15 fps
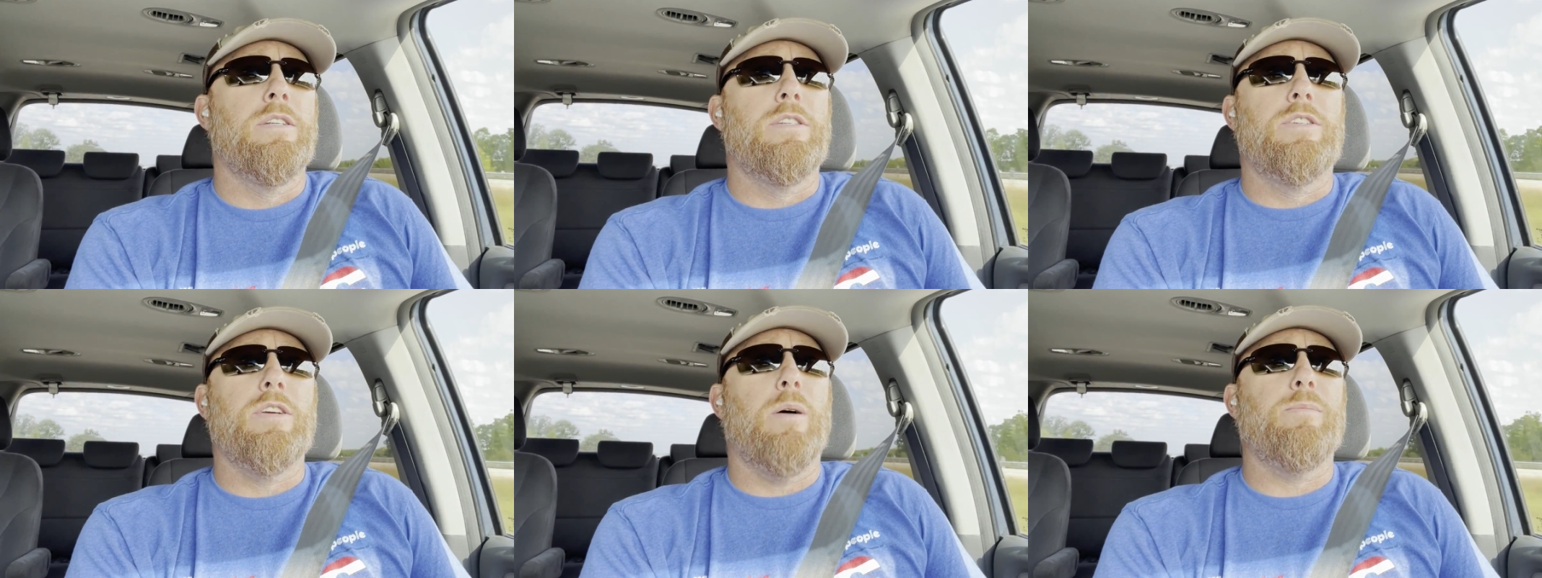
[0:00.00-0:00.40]

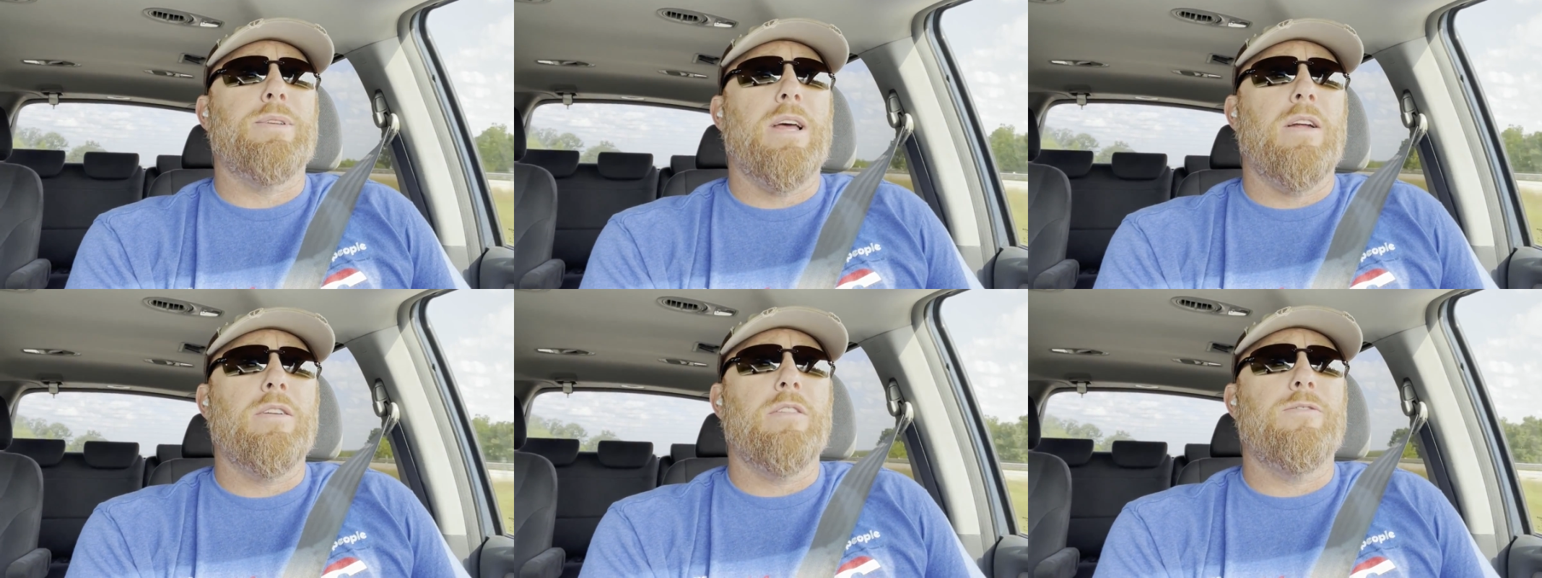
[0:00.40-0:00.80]
jump
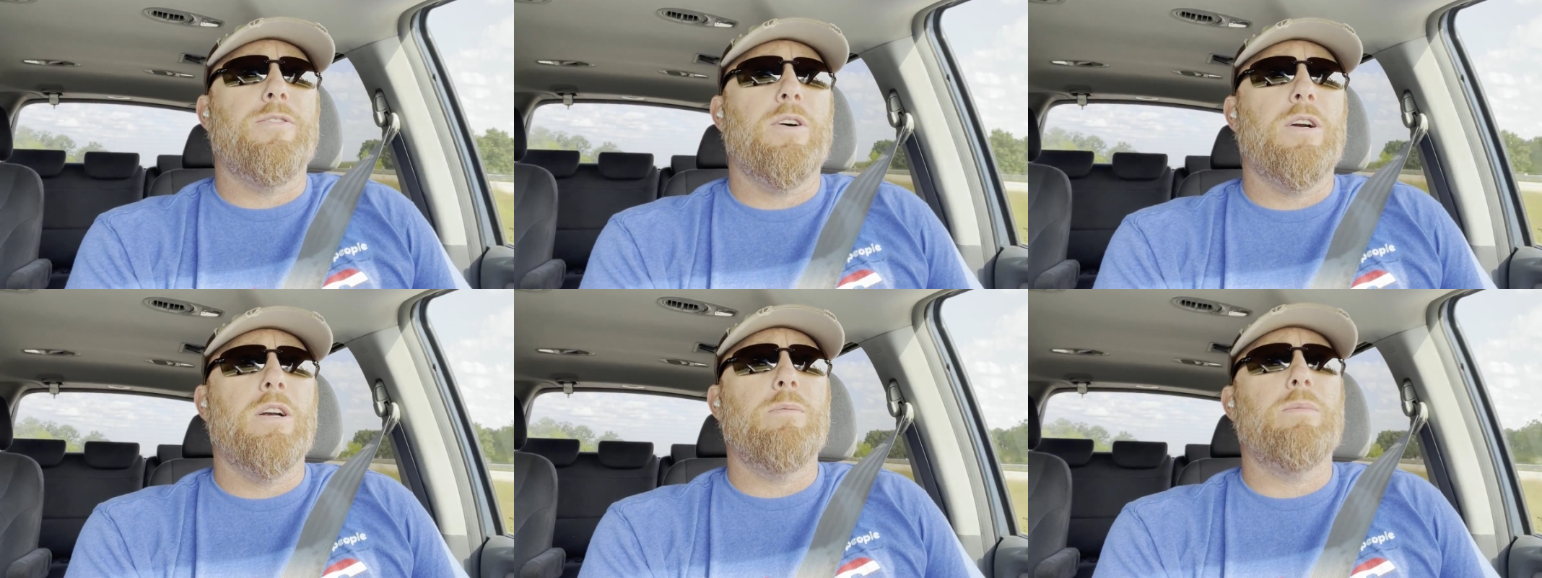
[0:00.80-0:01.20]
down to the
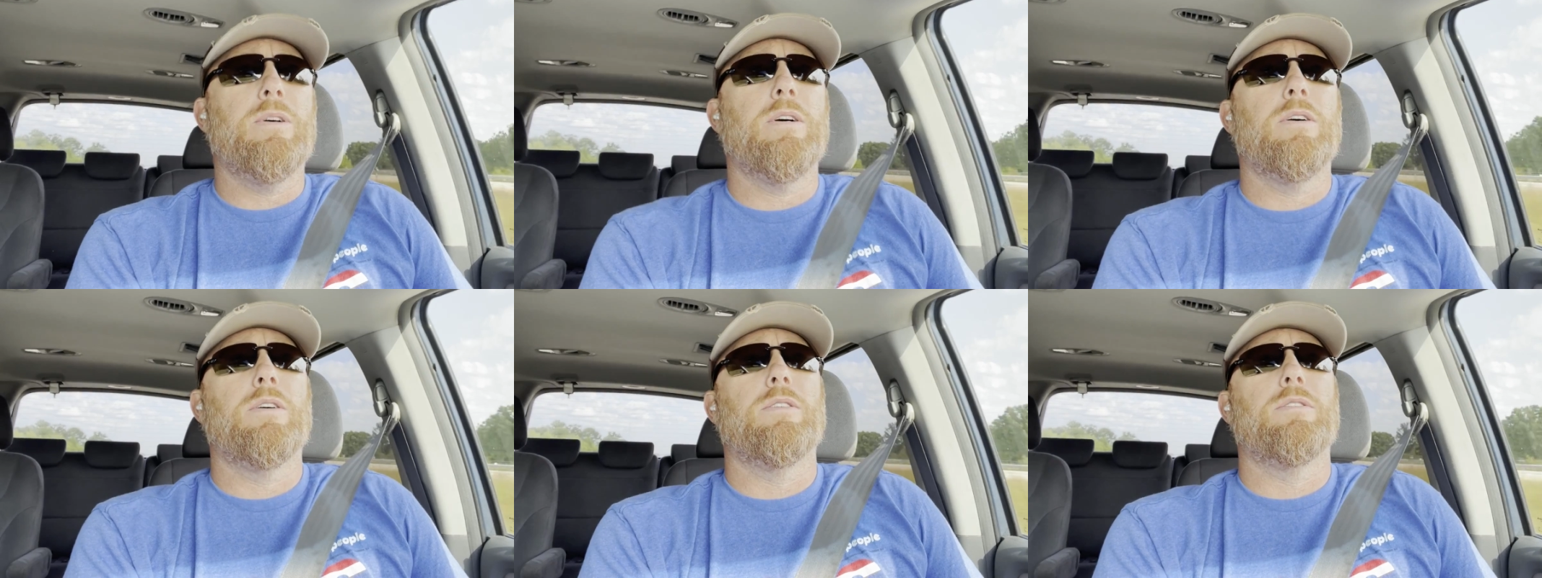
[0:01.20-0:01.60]
farm,
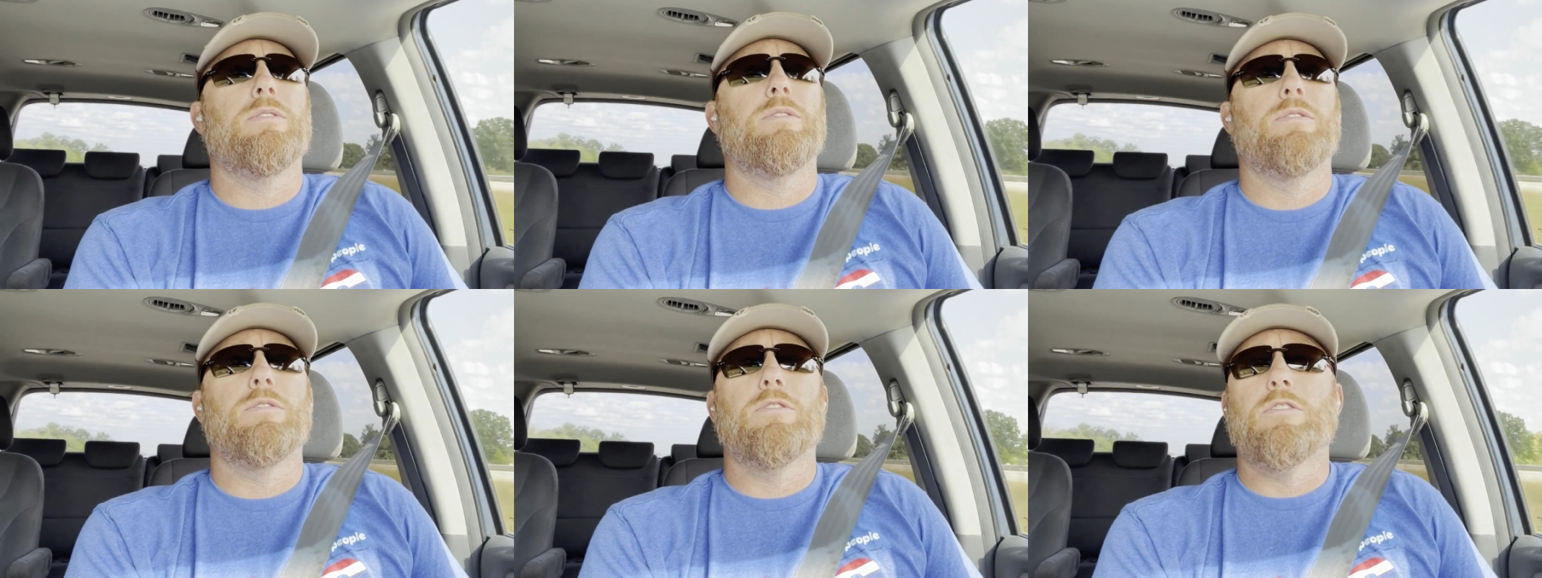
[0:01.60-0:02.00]

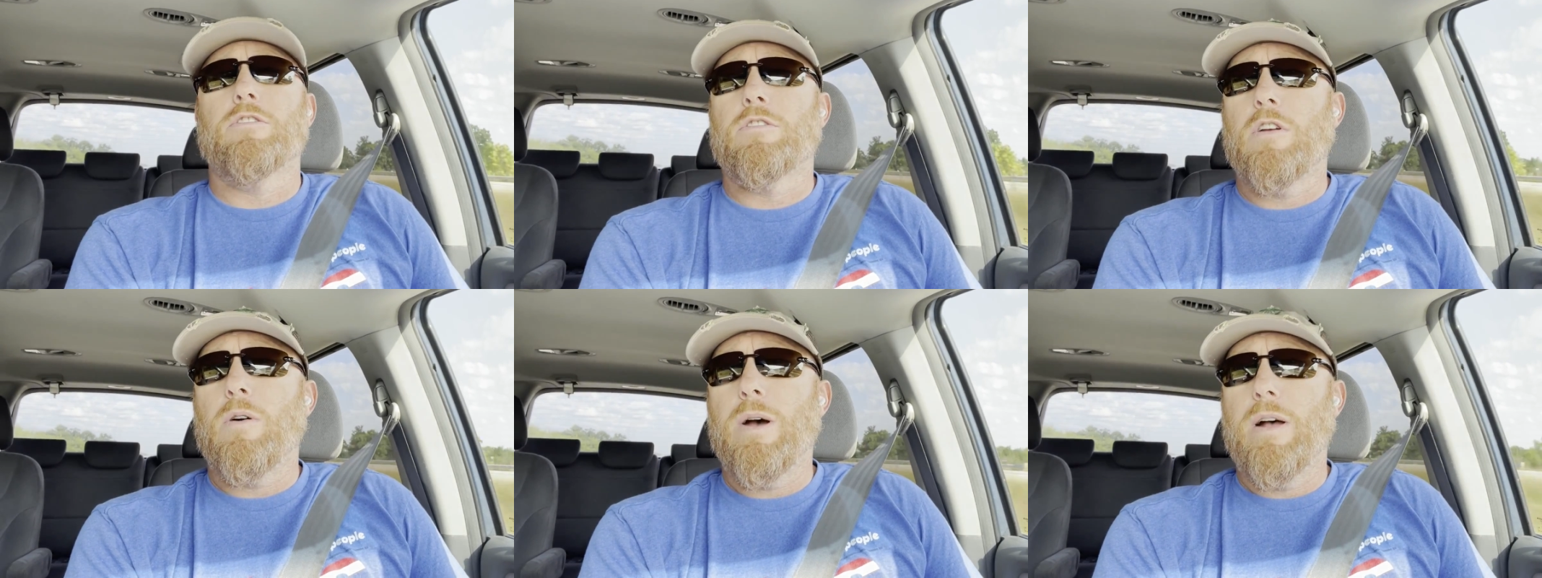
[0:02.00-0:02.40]

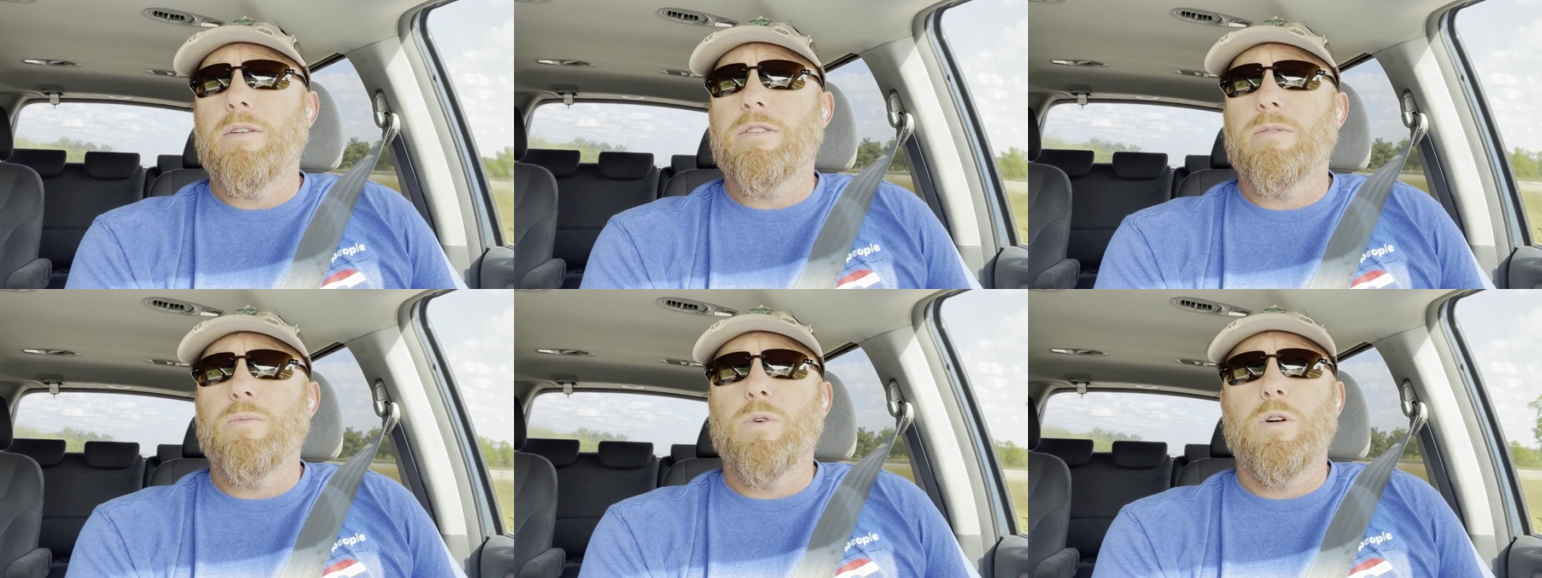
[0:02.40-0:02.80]
throw out
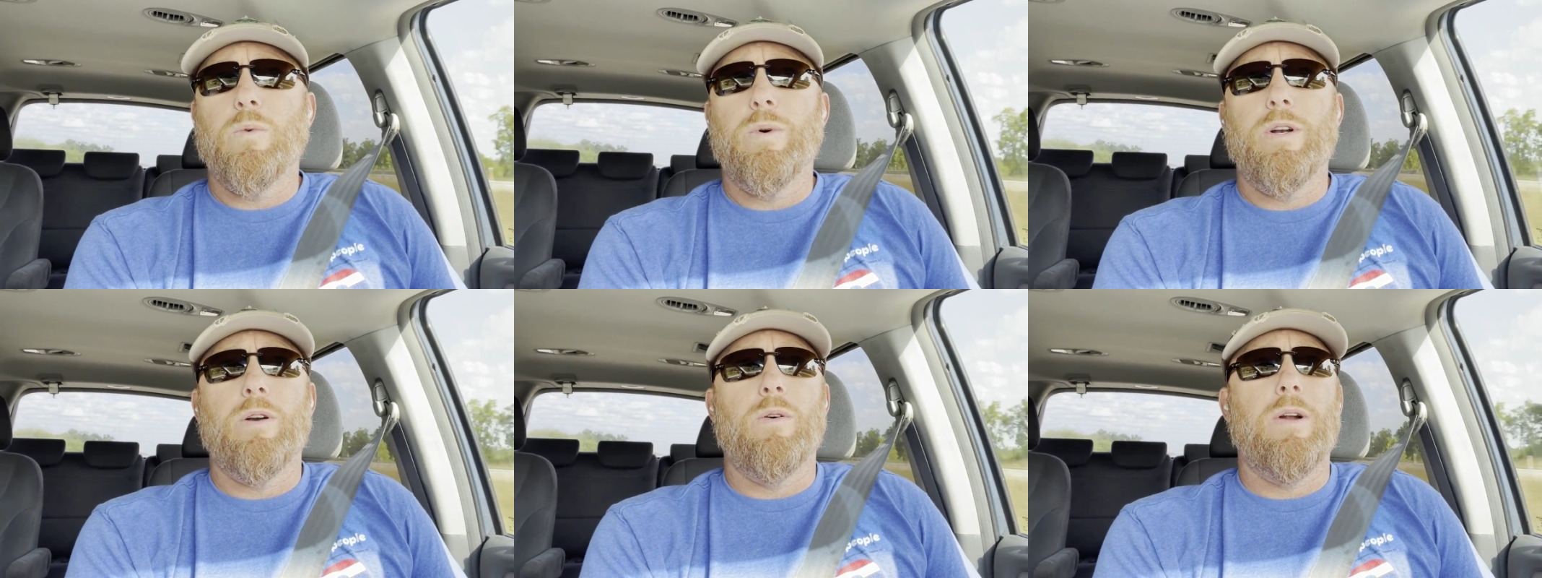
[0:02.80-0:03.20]
some more
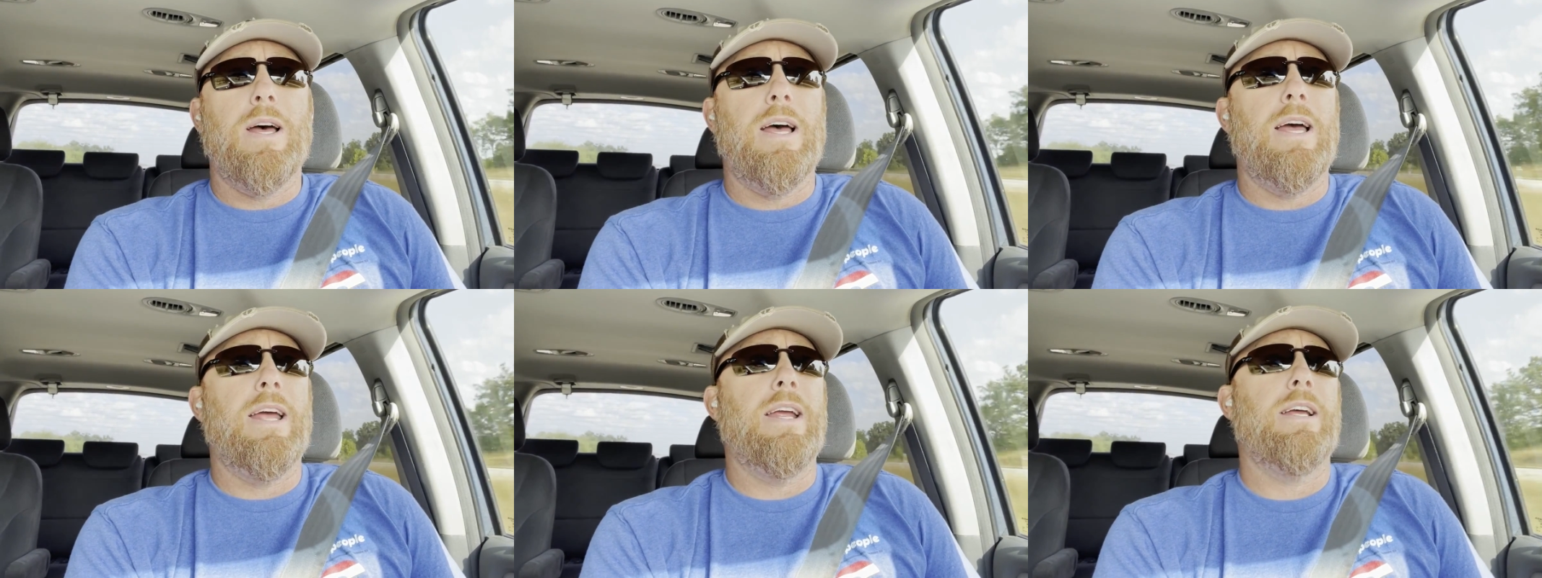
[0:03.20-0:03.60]
winter
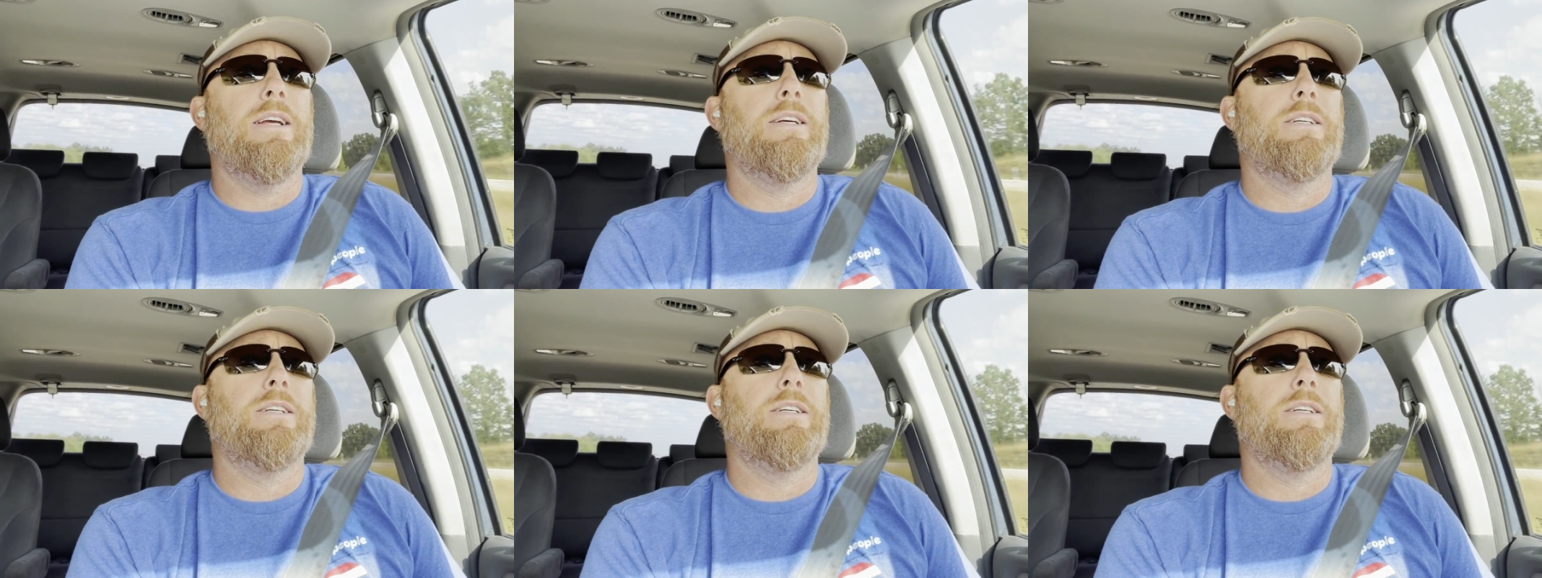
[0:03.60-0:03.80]
rye,